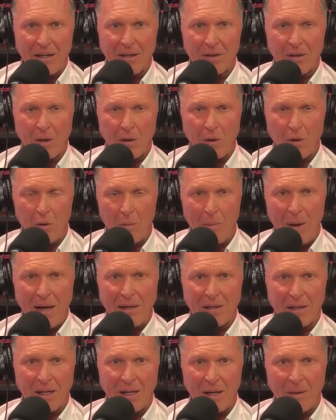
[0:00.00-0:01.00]
So you
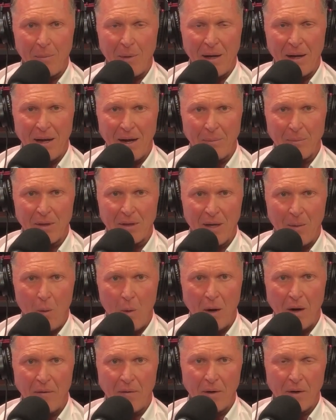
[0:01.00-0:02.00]
basically become
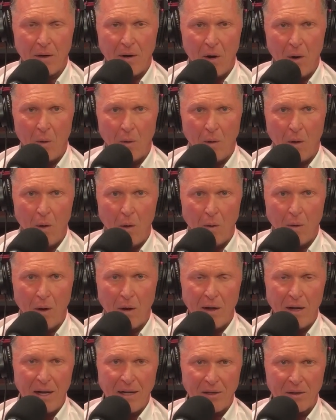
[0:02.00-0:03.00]
somewhat of your own
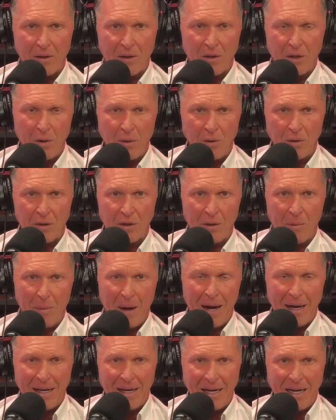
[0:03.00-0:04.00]
institution
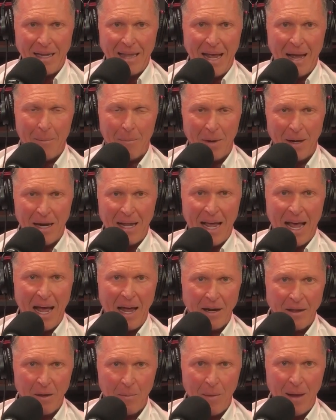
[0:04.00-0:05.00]
by getting that money
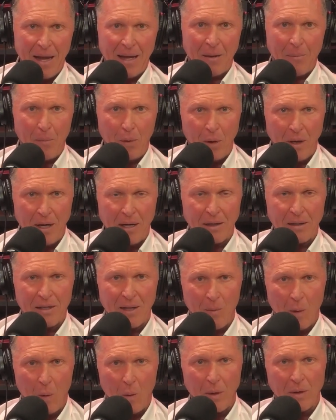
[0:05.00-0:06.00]
out of the bank and putting it
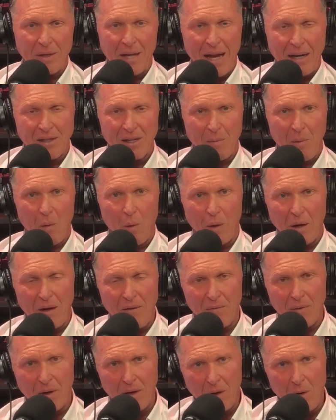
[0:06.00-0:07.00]
somewhere where it's actually going to be
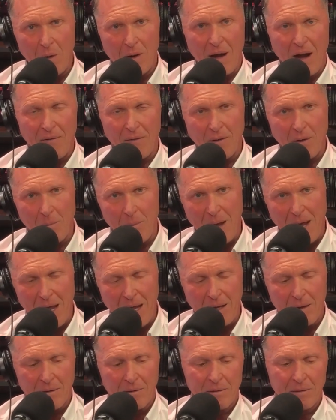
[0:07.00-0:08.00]
working for you and not for the bank.